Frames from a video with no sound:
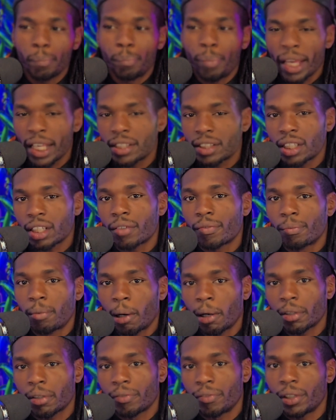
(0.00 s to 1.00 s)
basic
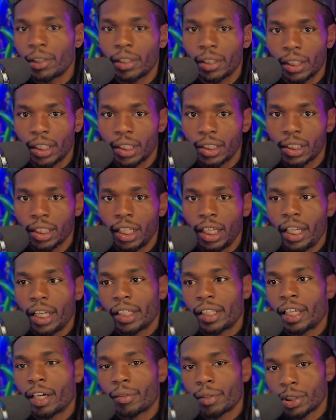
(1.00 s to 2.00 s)
vulnerabilities.
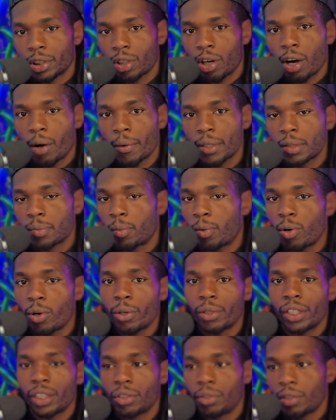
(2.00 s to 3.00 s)
Now, there's always
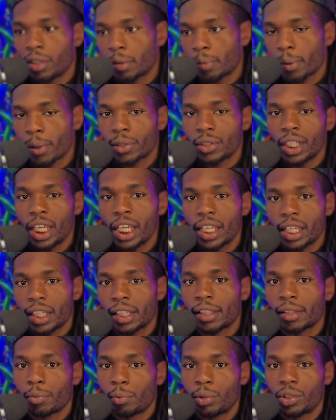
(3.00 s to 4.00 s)
more that you can partake
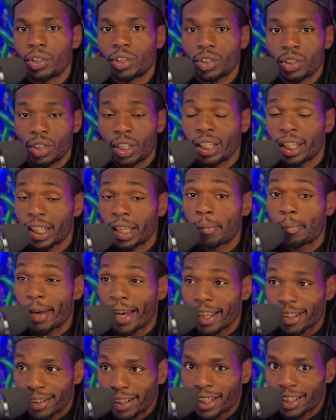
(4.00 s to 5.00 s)
in, which is clicking
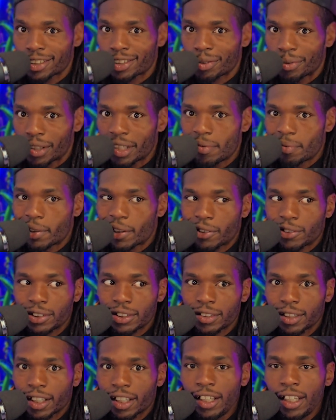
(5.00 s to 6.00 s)
bad links to
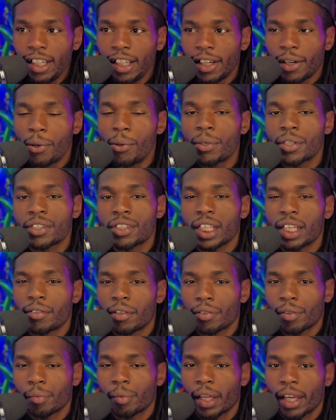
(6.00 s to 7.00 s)
emails. Like, who can save
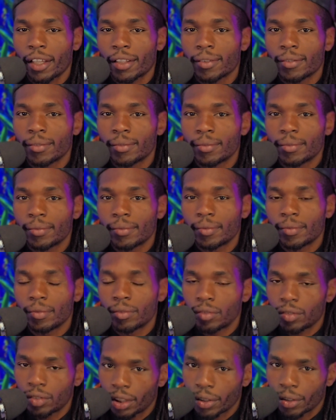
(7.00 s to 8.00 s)
you from that?
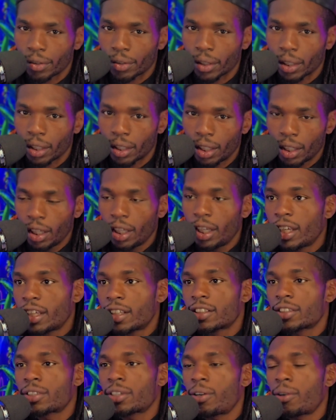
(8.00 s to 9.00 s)
Literally.
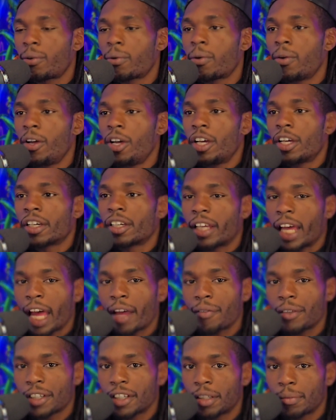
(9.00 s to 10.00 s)
So
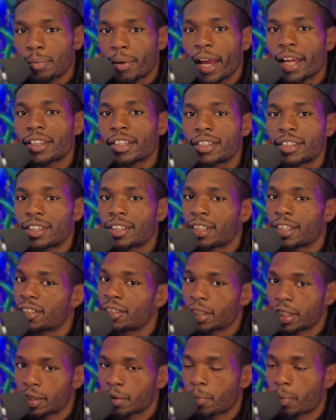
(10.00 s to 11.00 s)
having good practices
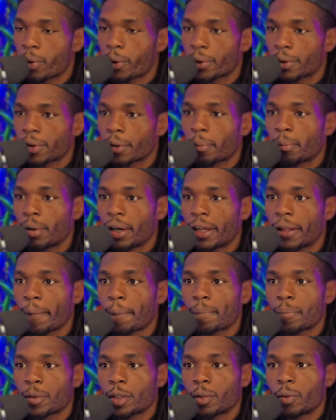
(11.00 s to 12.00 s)
is important.
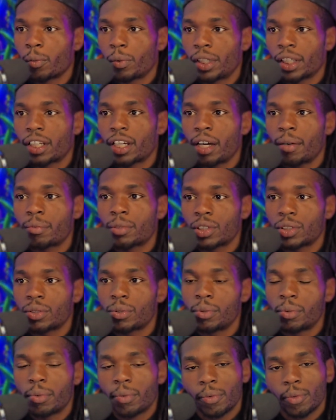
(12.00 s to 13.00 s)
But when it comes
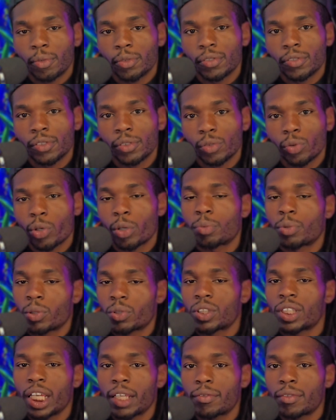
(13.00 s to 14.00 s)
to crypto
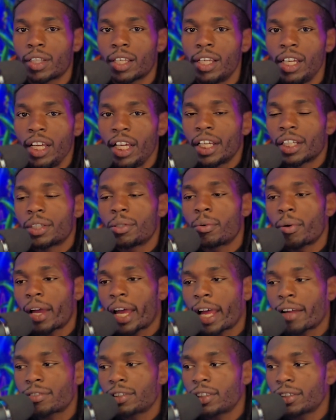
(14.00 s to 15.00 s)
safety, you
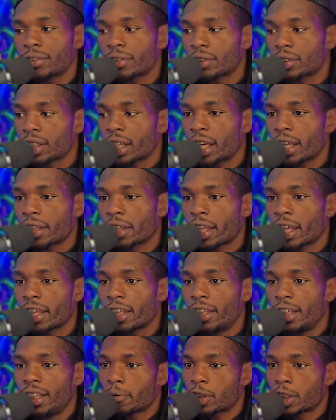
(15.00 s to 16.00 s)
have to understand
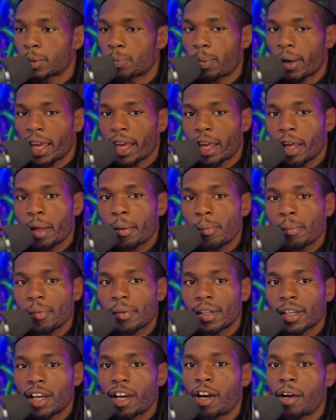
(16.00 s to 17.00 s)
that
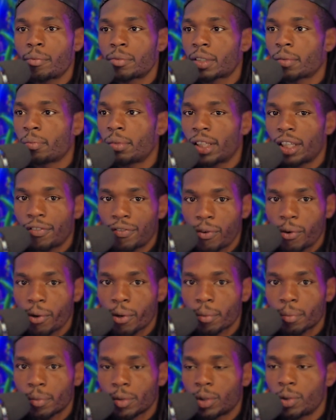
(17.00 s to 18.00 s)
spam comes in many
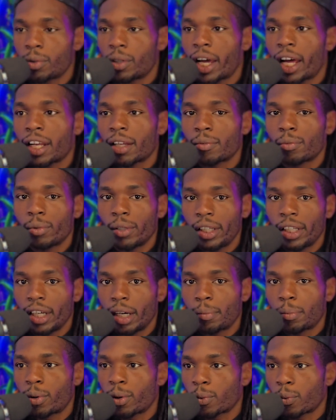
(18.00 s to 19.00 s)
forms. You got to read
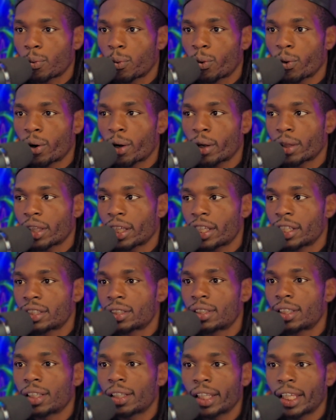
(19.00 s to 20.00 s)
up on where
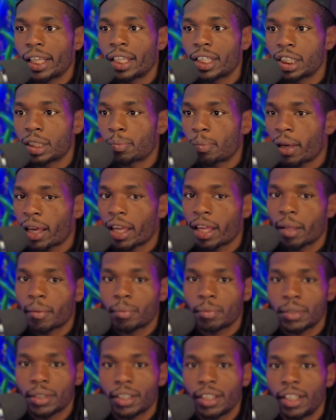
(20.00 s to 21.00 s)
is the latest
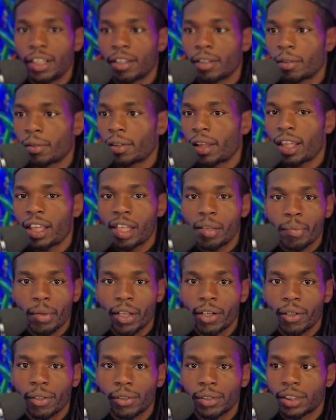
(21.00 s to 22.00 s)
spams,
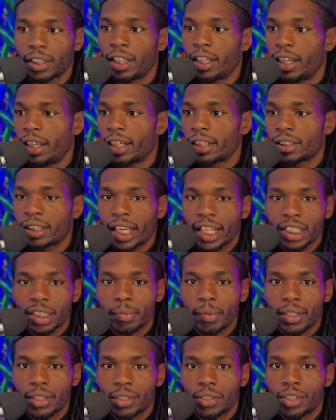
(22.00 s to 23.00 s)
emails,
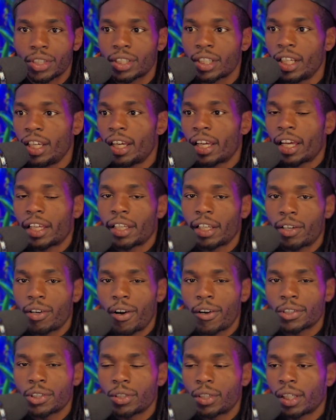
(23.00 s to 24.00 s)
text messages, and it
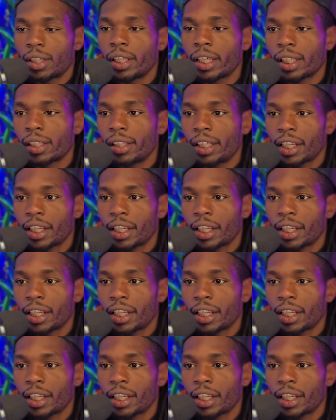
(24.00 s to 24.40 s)
calls you to click